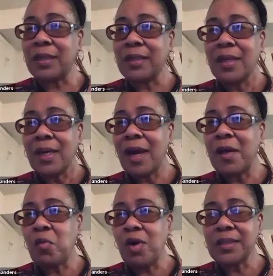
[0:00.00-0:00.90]
And I
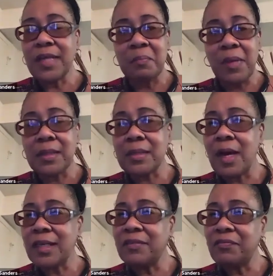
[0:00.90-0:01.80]
walked out in my
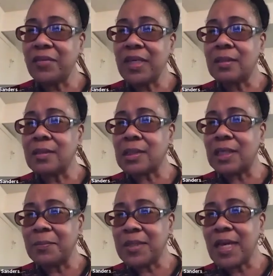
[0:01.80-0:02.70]
stocking feet and
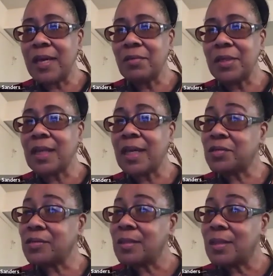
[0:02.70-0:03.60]
slipped down. And I
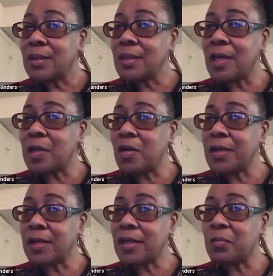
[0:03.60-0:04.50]
not long
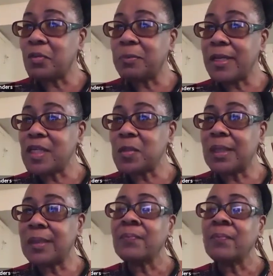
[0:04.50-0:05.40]
had a hip
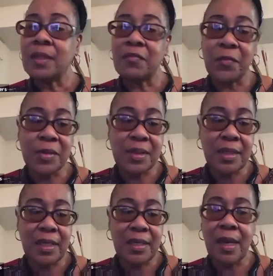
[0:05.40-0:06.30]
replacement. The first
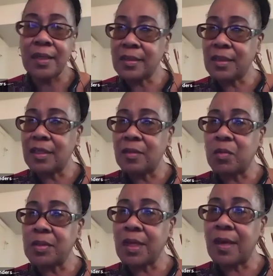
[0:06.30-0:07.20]
thing I did
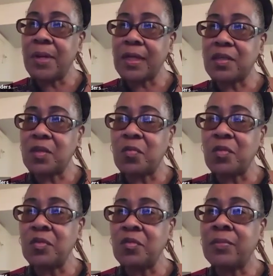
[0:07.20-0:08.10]
was got back to the
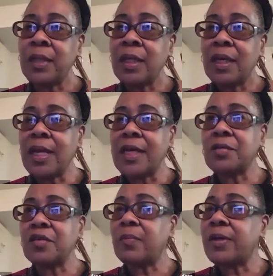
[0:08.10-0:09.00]
room, and I
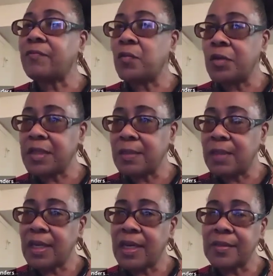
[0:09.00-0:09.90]
took about 4 stem
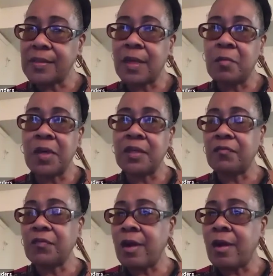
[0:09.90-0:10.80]
enhance, and I waited a
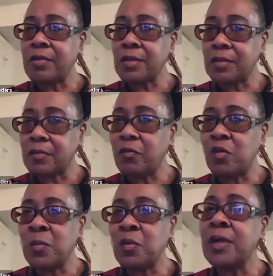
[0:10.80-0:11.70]
few hours and took
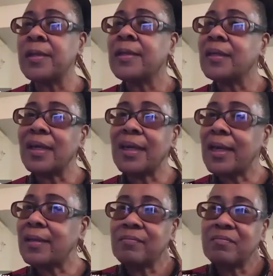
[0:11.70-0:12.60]
4 more. And
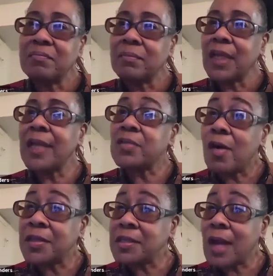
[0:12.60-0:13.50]
I
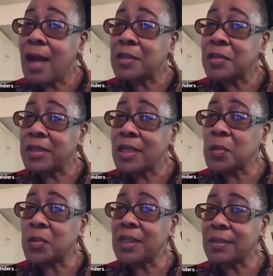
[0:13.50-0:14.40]
called the doctor, and
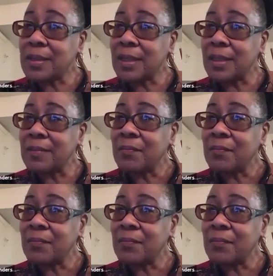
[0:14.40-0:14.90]
guess what they said?